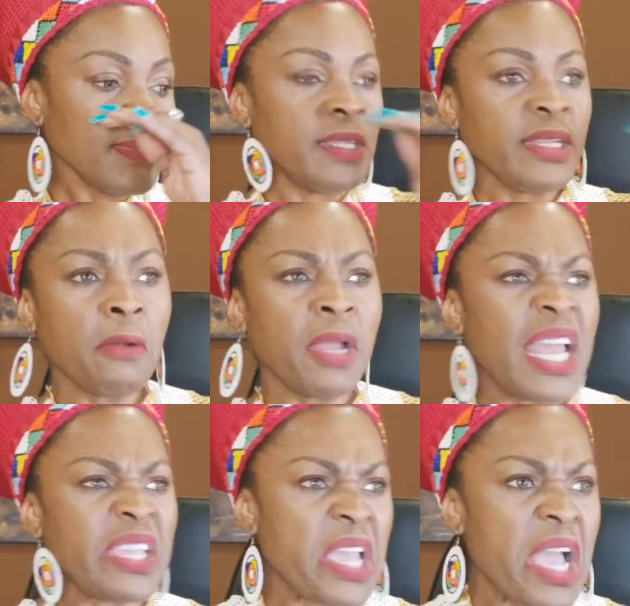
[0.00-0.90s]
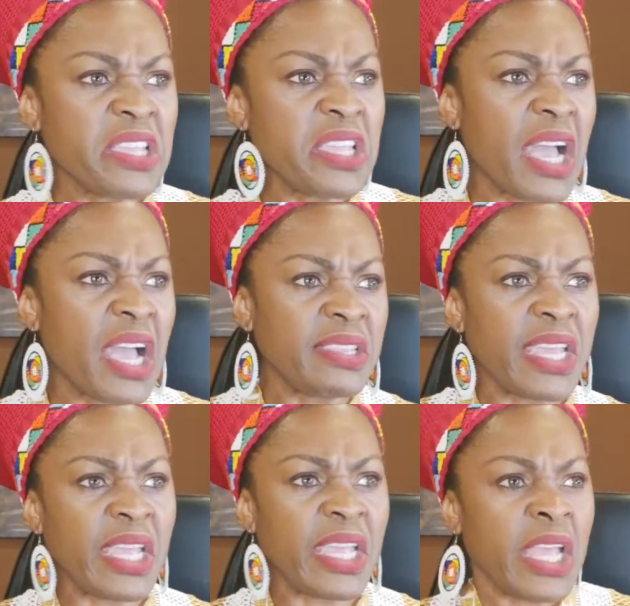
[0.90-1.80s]
They were like, yeah,
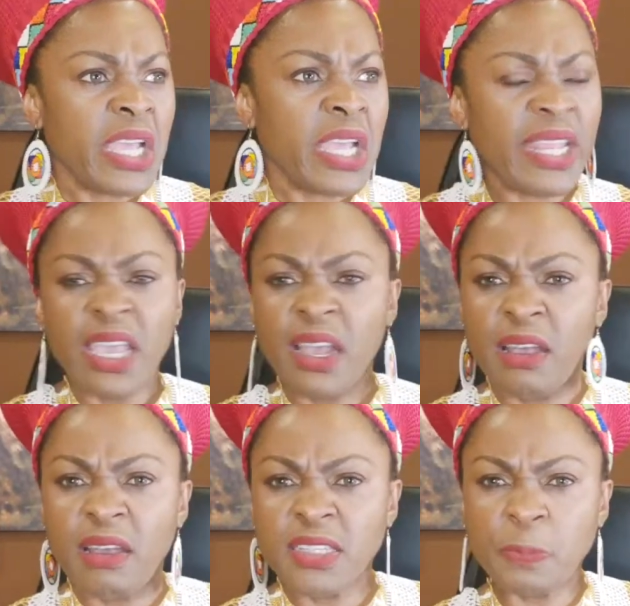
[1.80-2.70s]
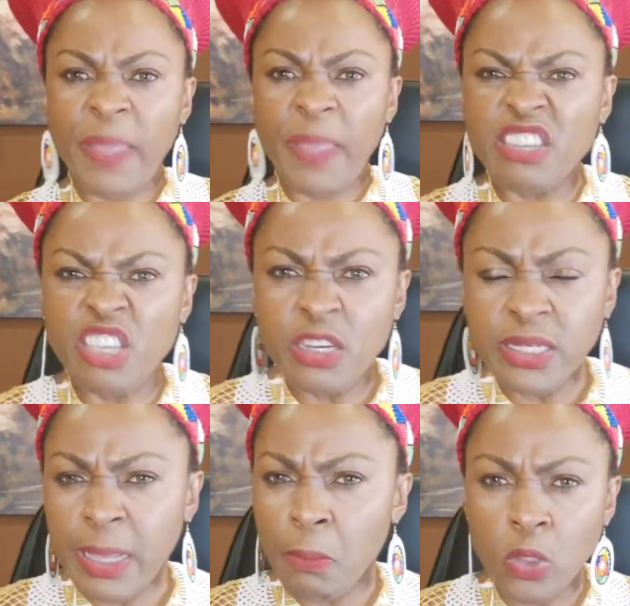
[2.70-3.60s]
they are Spaniard,
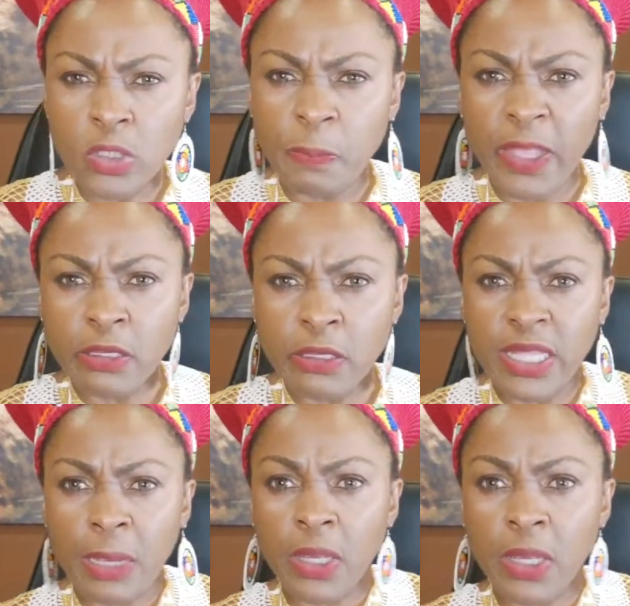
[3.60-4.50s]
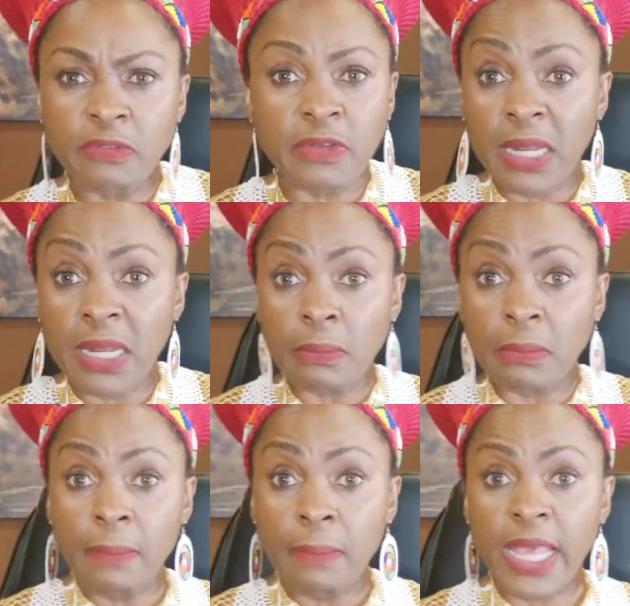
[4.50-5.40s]
they're more Spaniard or whatever. I'm like,
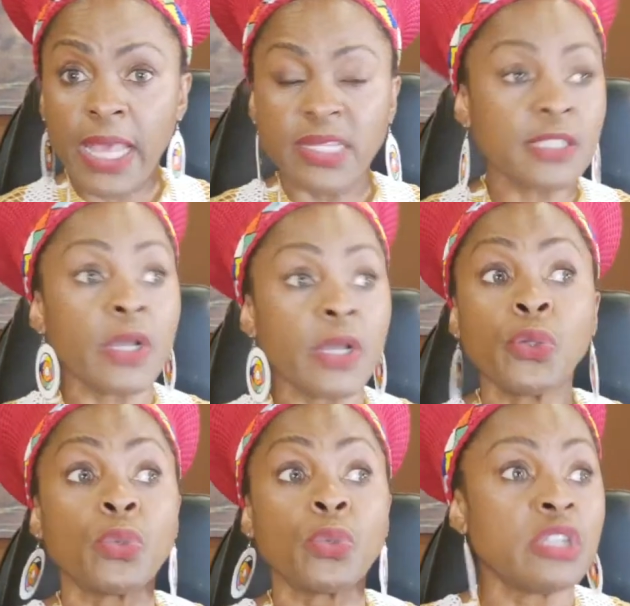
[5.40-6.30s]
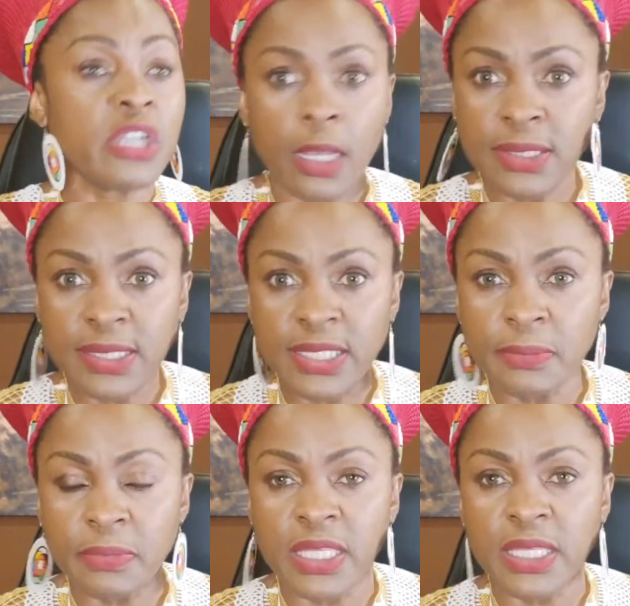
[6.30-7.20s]
my bad. That's why you will not see
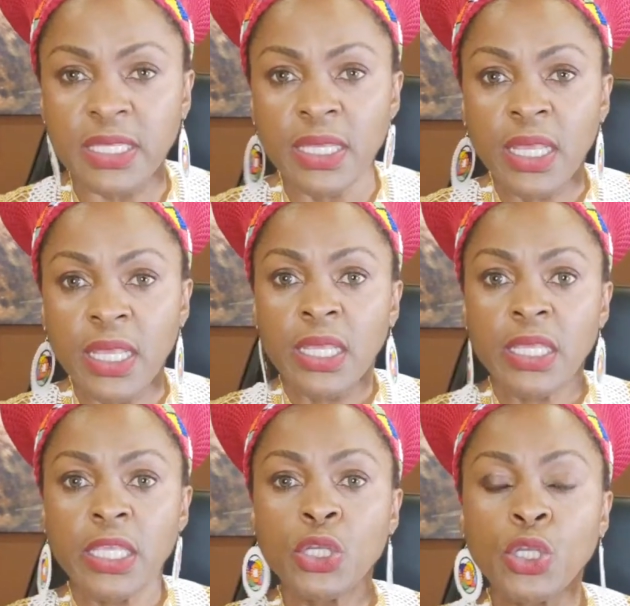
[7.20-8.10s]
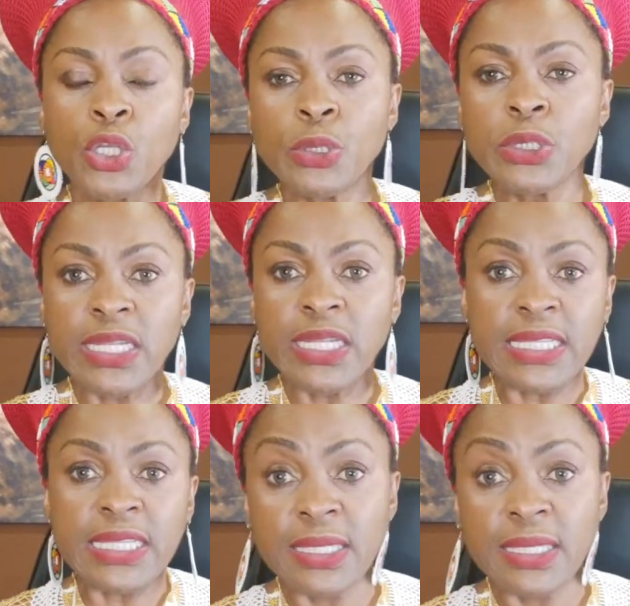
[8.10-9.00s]
me include
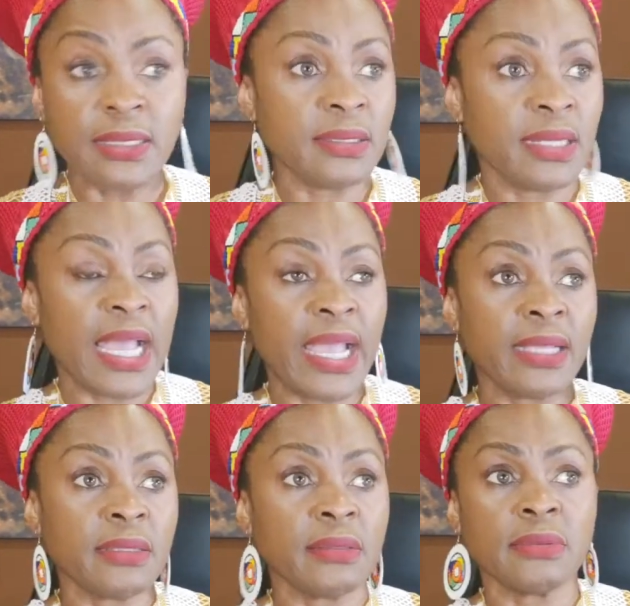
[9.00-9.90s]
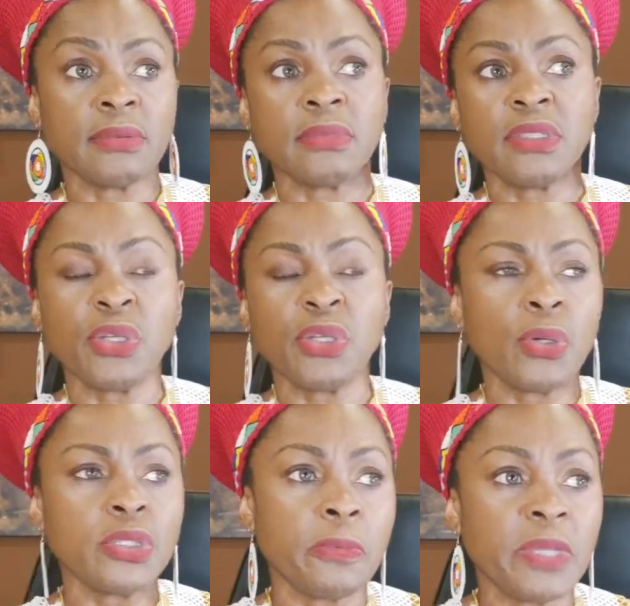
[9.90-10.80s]
anything like, you know,
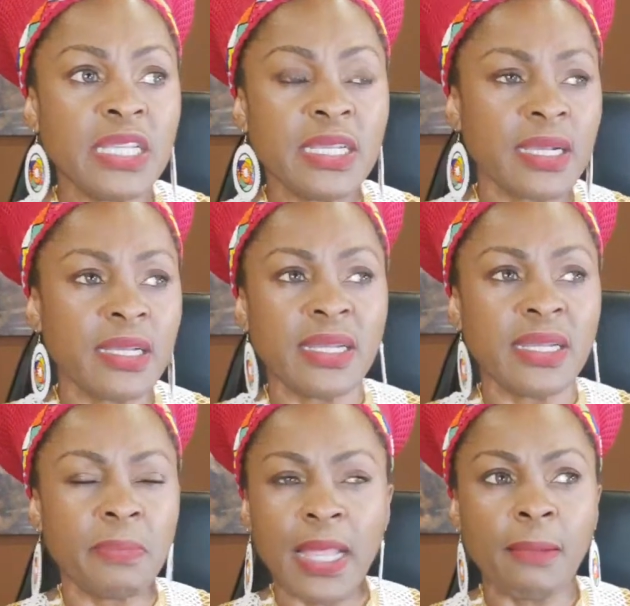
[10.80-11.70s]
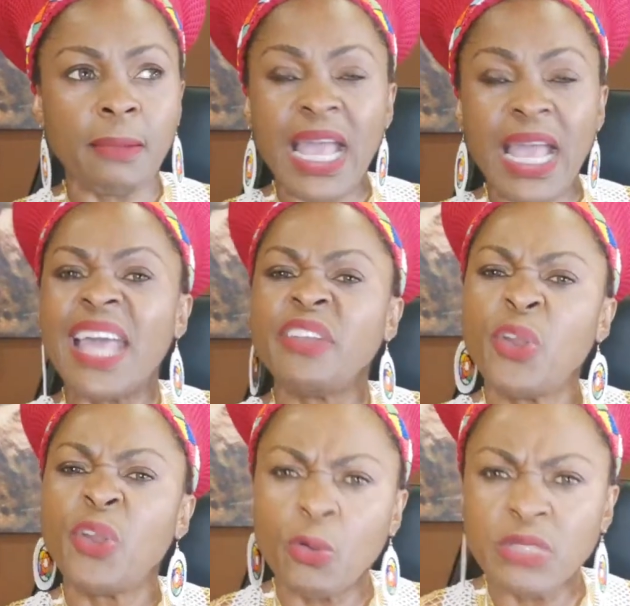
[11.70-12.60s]
Dominican, blah, blah. I
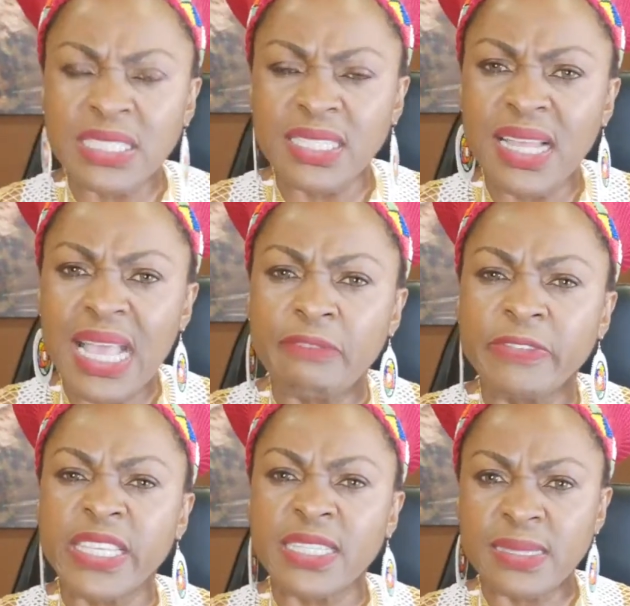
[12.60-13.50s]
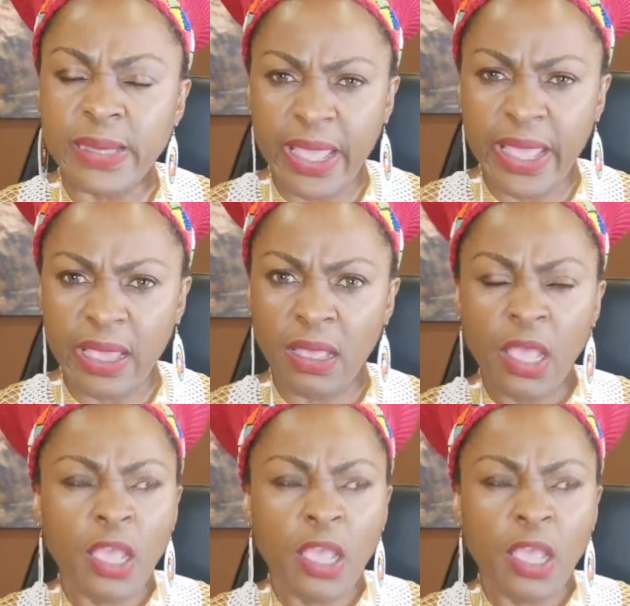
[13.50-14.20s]
know we still have kids there.